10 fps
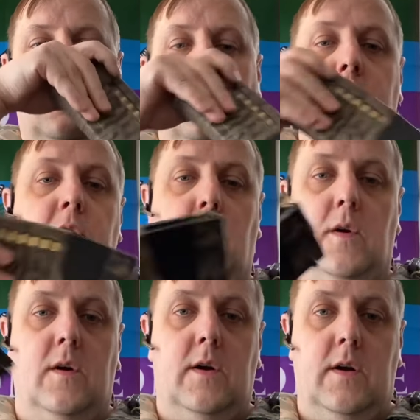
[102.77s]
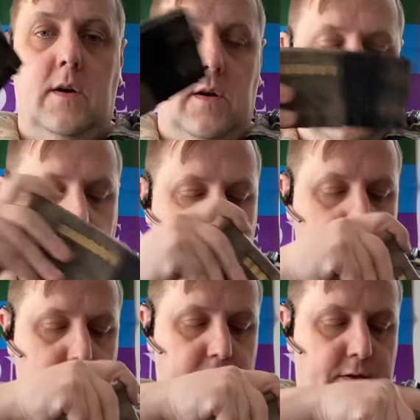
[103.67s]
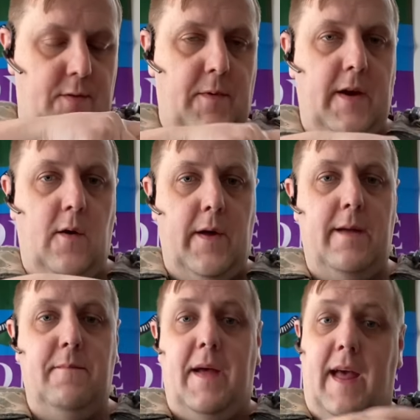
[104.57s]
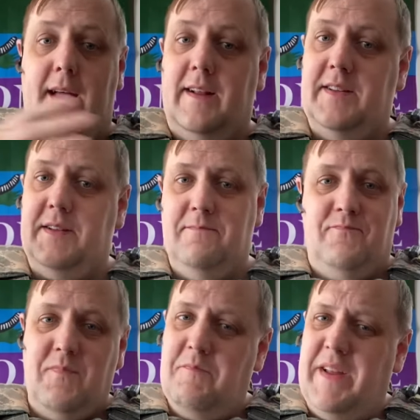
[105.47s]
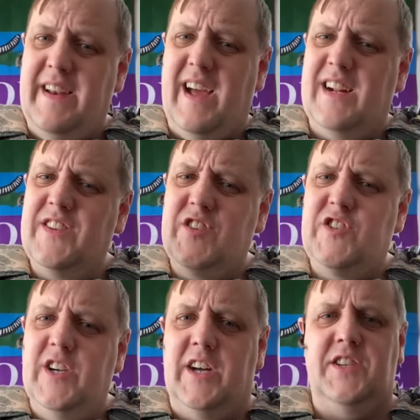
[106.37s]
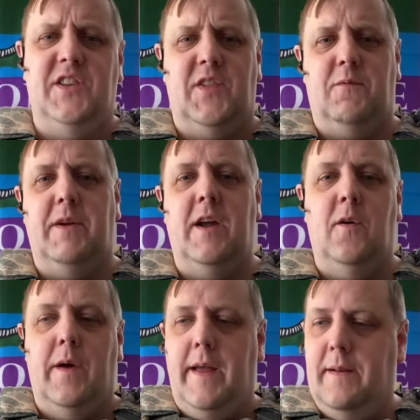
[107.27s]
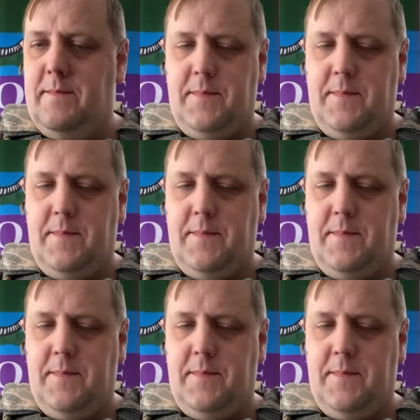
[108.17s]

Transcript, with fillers: your 308 mags, but not just 308.